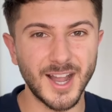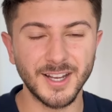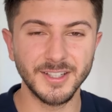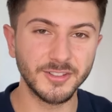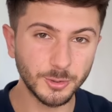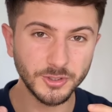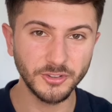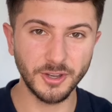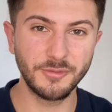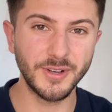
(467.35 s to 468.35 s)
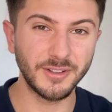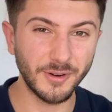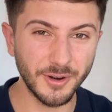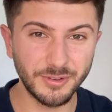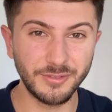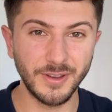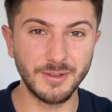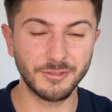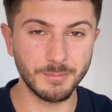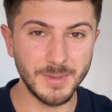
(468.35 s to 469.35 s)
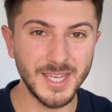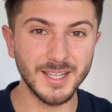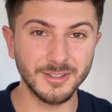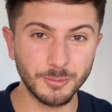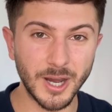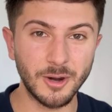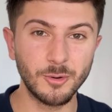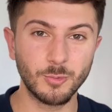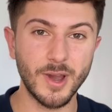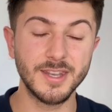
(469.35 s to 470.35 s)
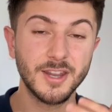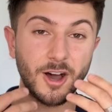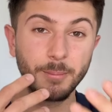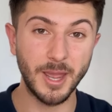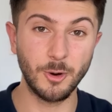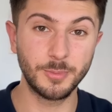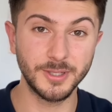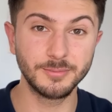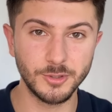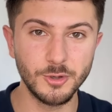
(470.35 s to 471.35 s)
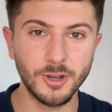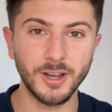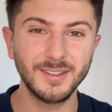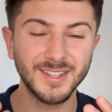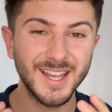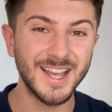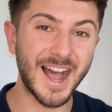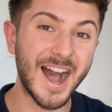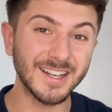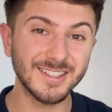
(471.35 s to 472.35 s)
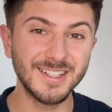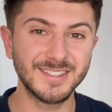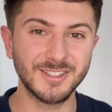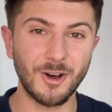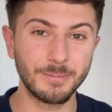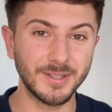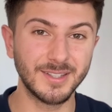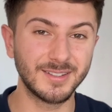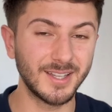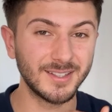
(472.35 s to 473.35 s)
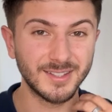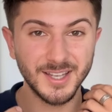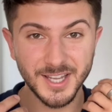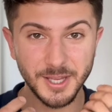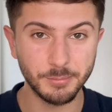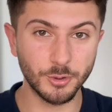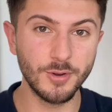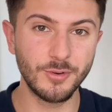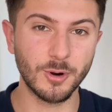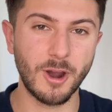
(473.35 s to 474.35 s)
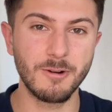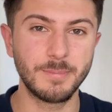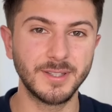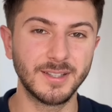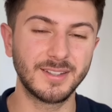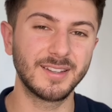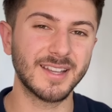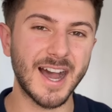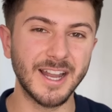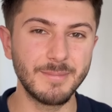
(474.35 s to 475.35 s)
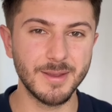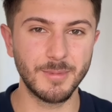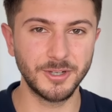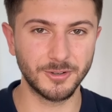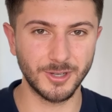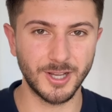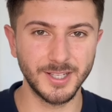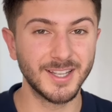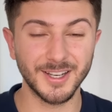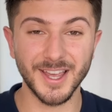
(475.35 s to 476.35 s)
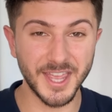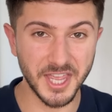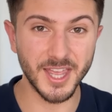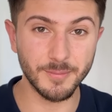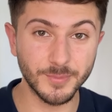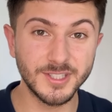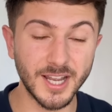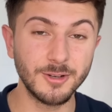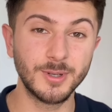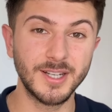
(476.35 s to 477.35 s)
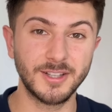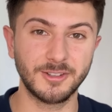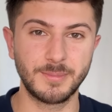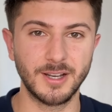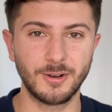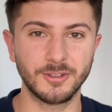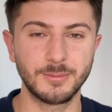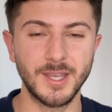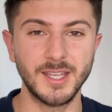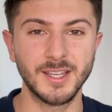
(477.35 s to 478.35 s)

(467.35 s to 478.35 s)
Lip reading: And it's also something that's very fulfilling for me as well when I'm helping you guys actually start businesses, improve your current businesses and make money online. Like, it genuinely does mean a lot to me.